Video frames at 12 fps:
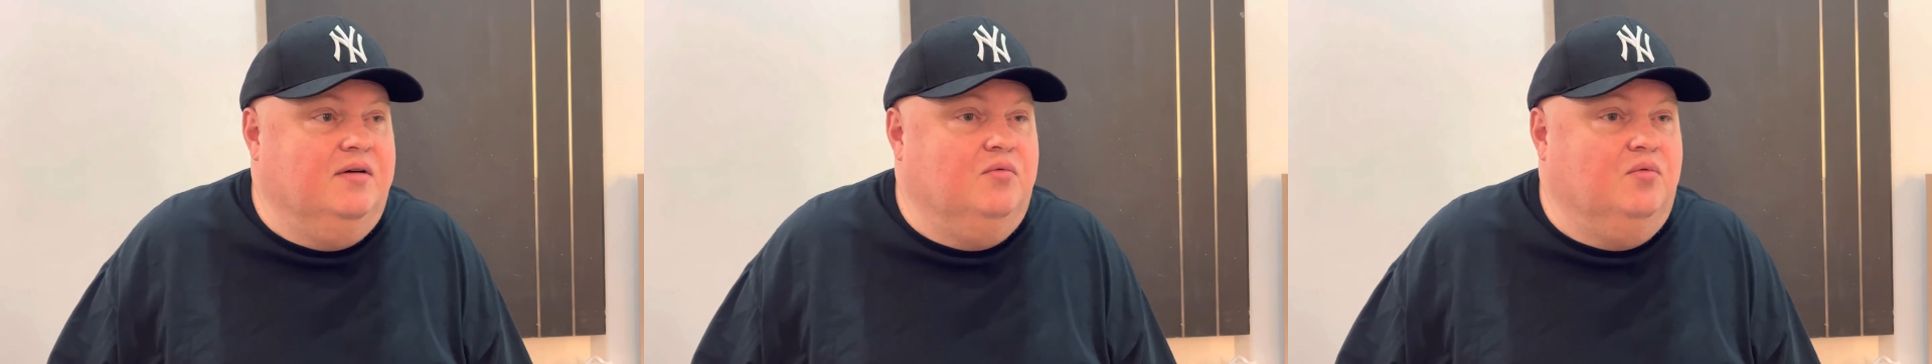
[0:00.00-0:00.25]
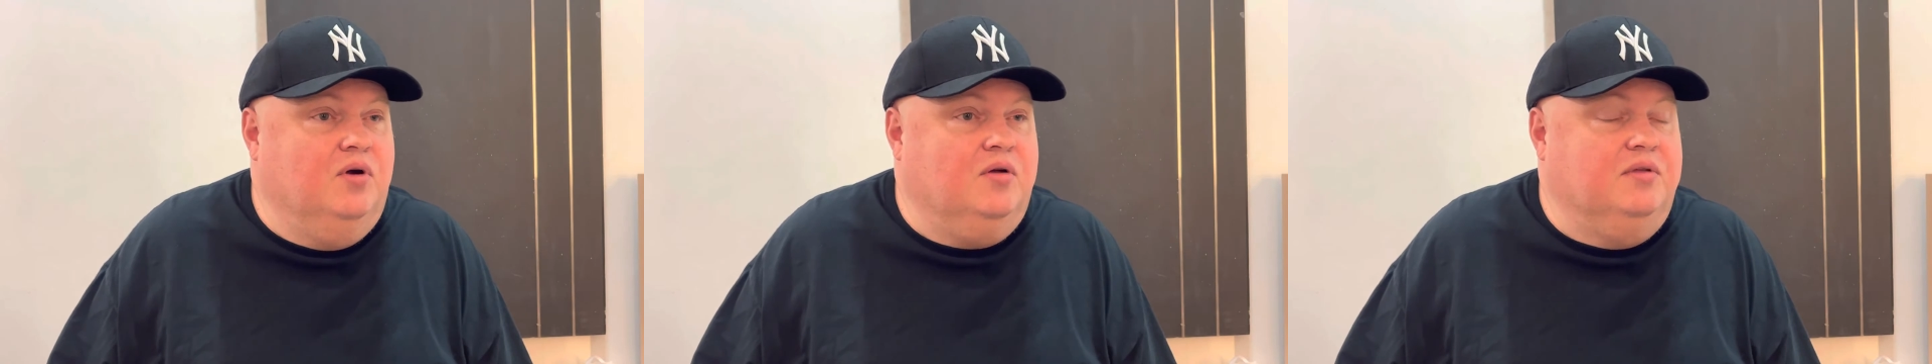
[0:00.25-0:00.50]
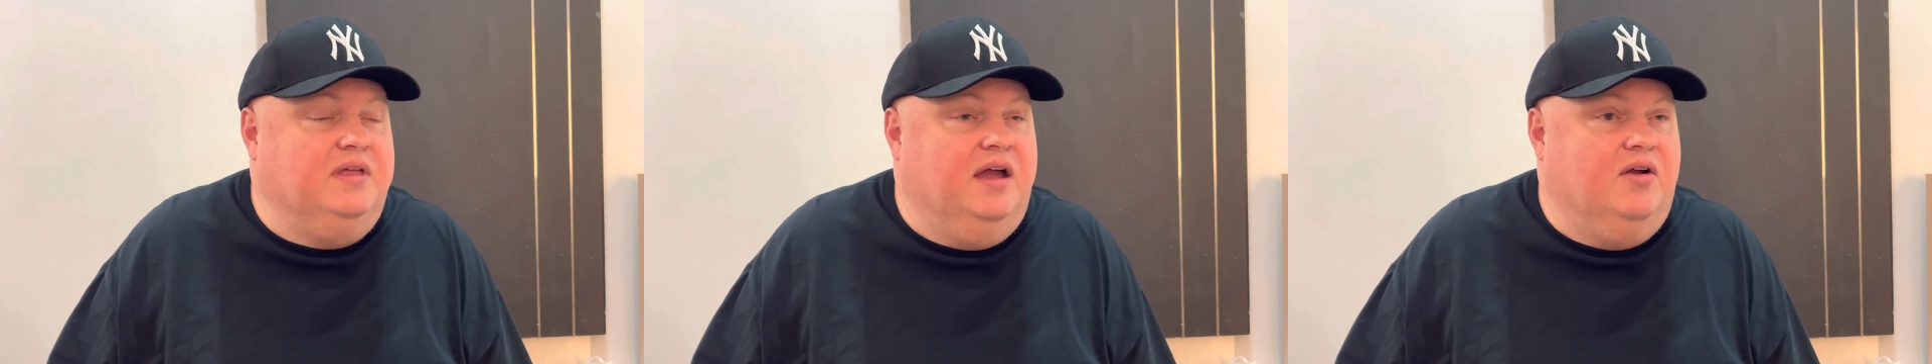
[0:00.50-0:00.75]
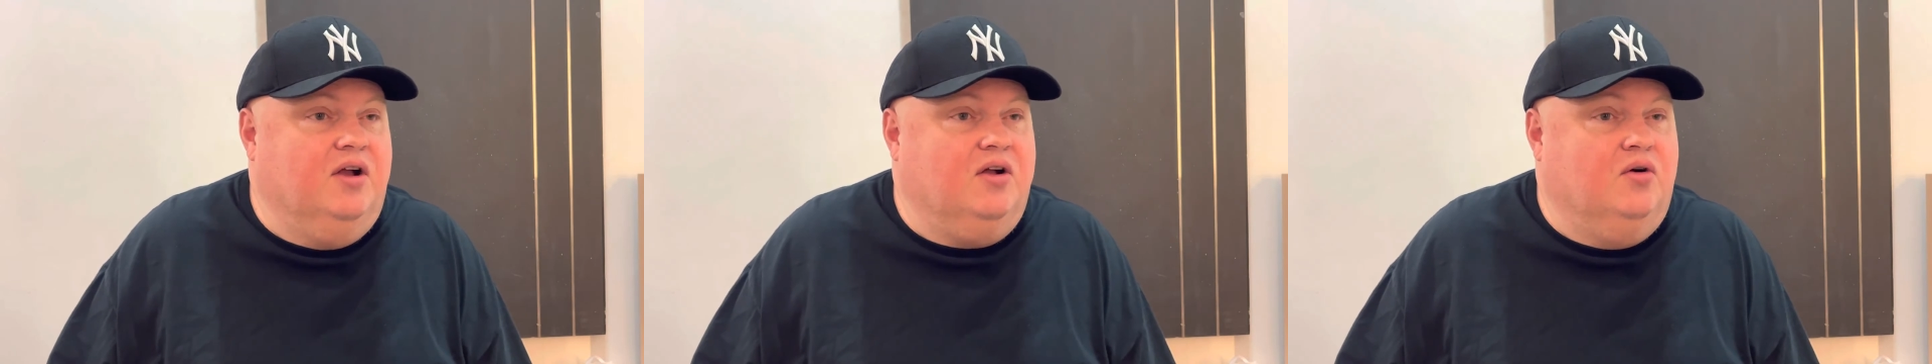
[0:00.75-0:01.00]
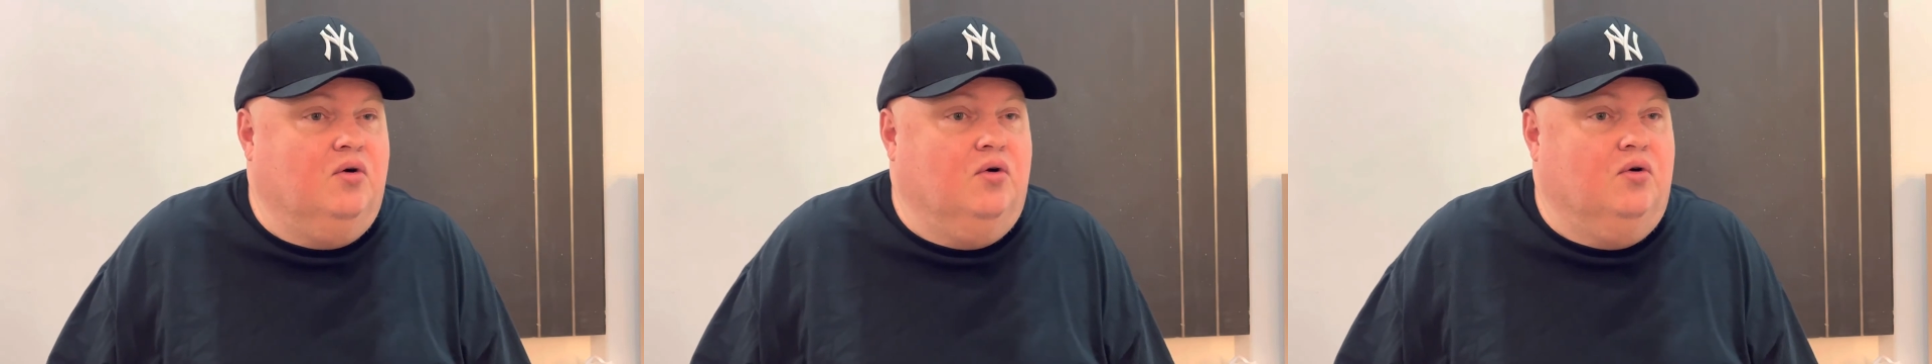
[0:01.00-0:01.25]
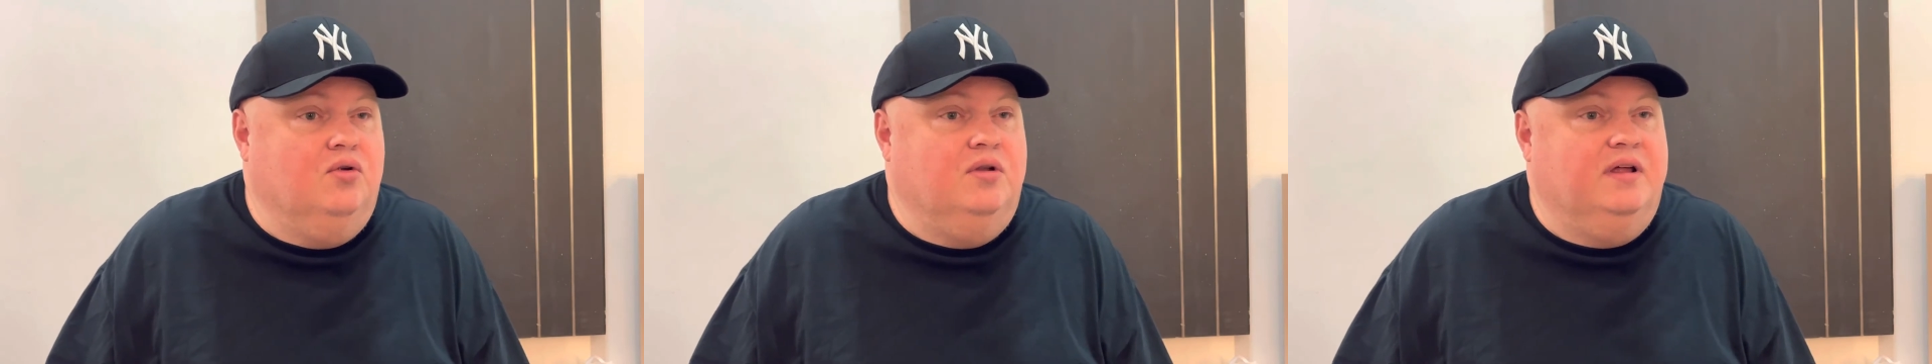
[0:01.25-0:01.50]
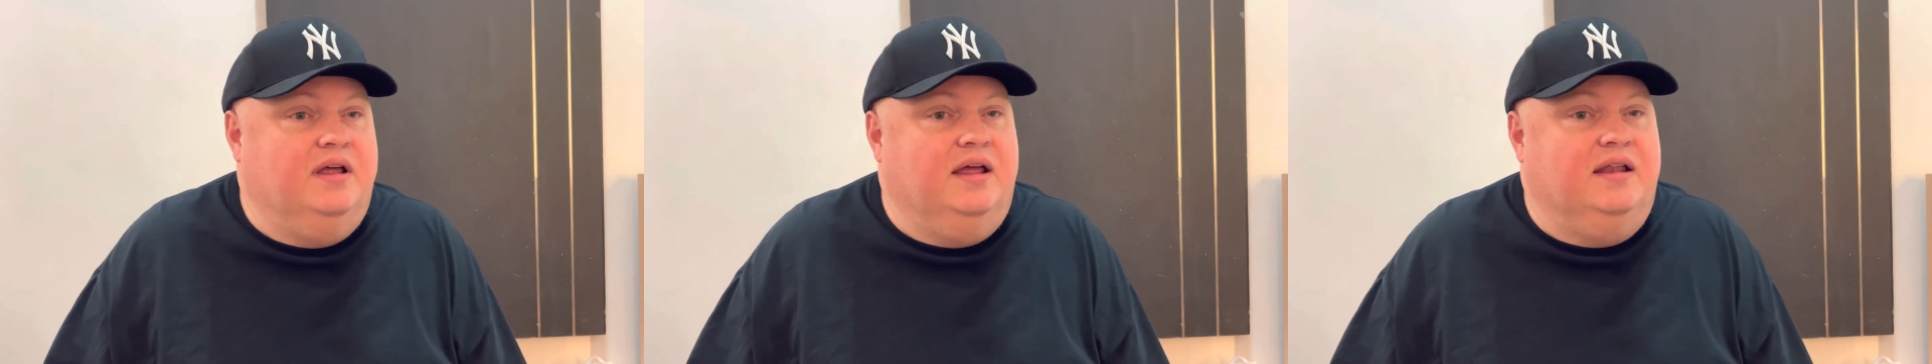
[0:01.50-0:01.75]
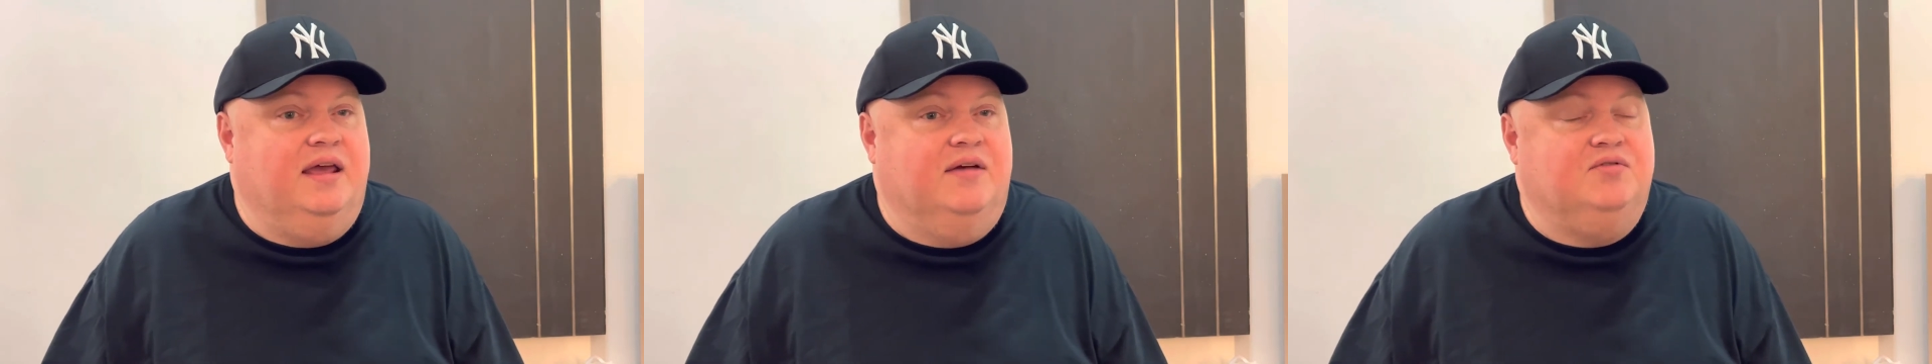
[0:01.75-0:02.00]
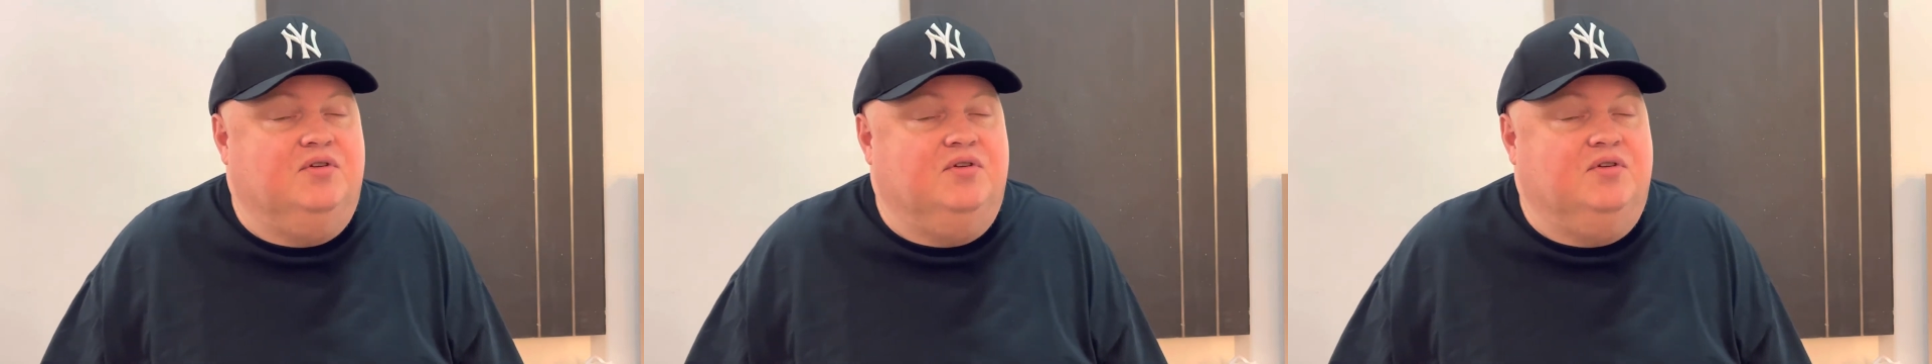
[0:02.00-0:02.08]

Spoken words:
work with Garrett Cole and have